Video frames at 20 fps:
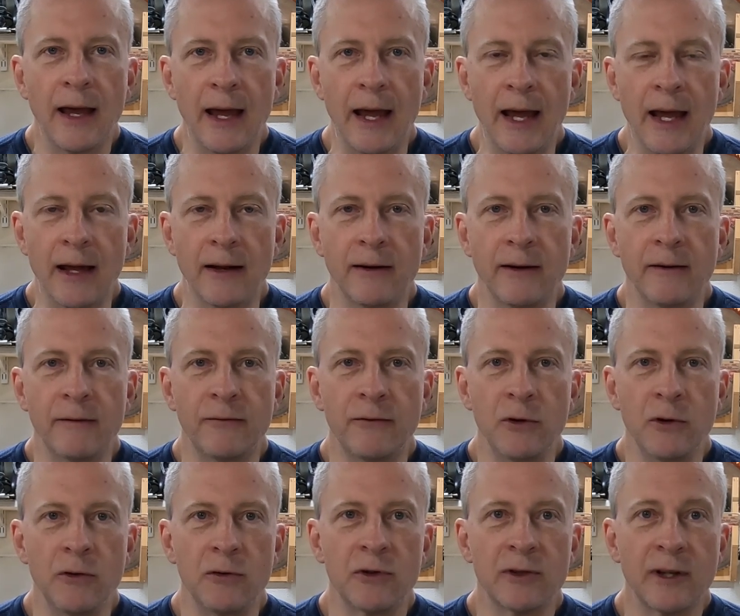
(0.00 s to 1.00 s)
And if
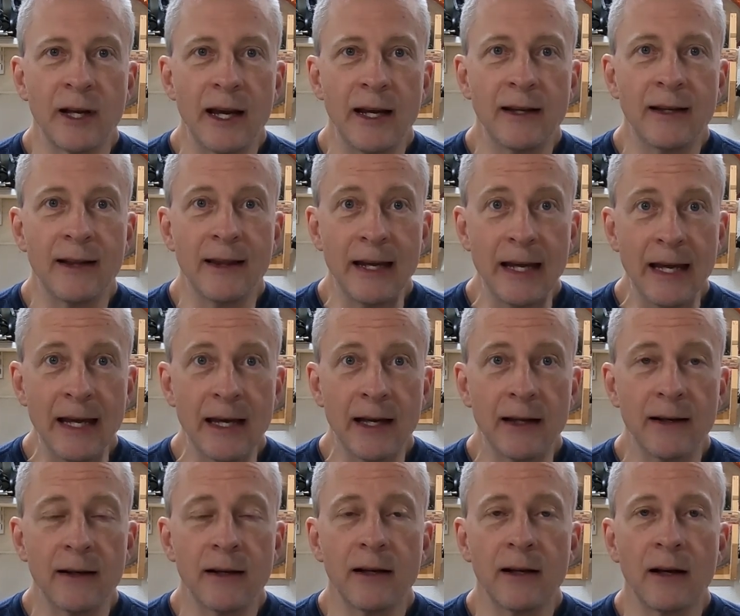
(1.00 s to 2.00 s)
you stay to the
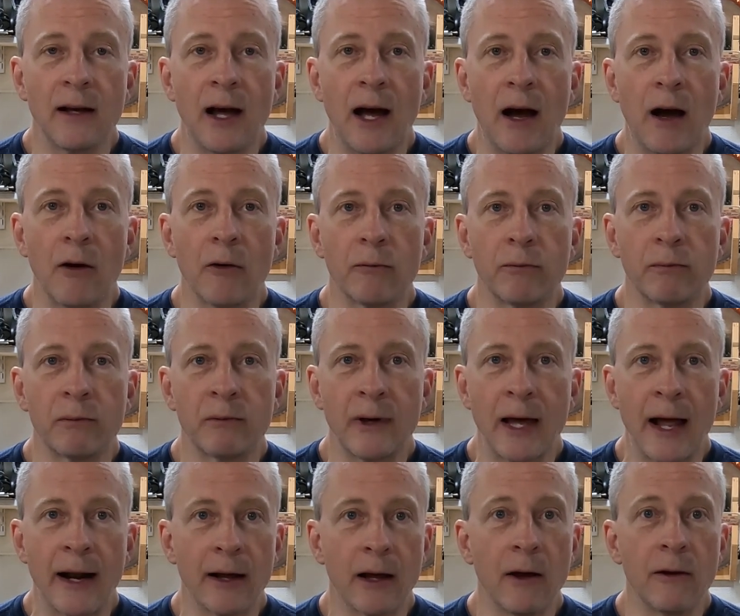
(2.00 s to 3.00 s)
end, I'll
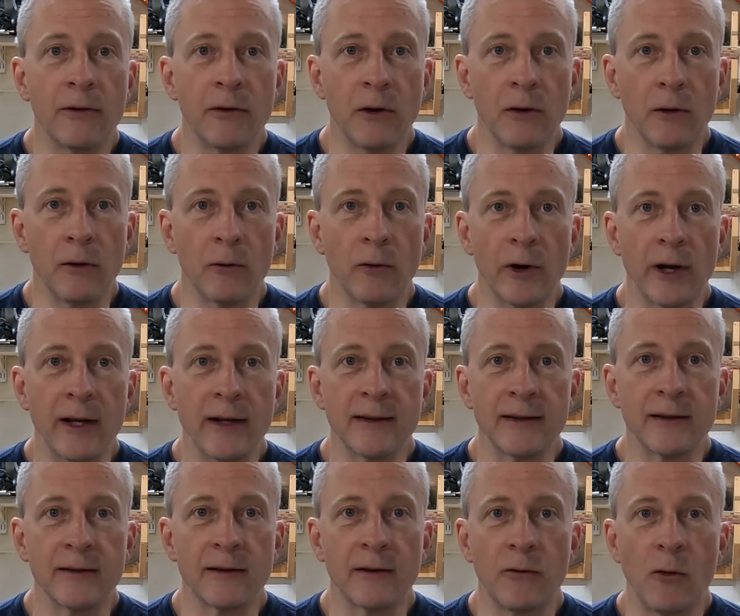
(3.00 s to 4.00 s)
kind of go through the
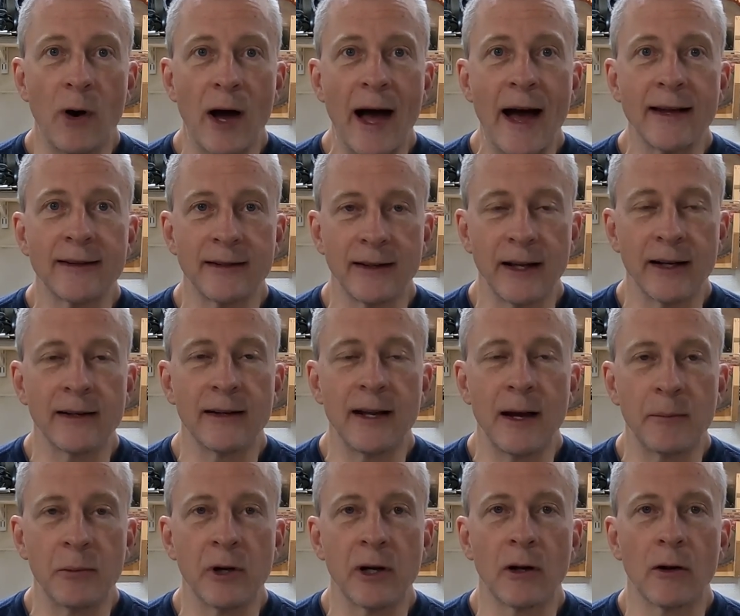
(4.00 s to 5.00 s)
reasons of why I selected
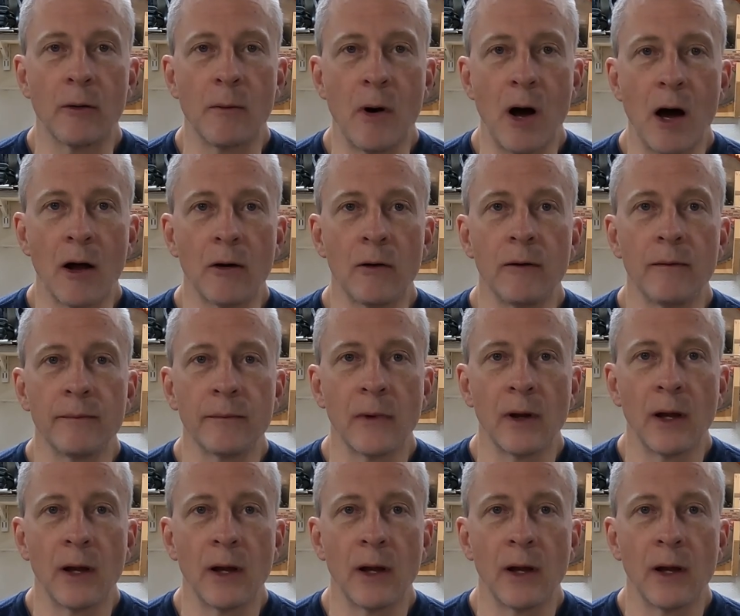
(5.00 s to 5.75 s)
that particular model.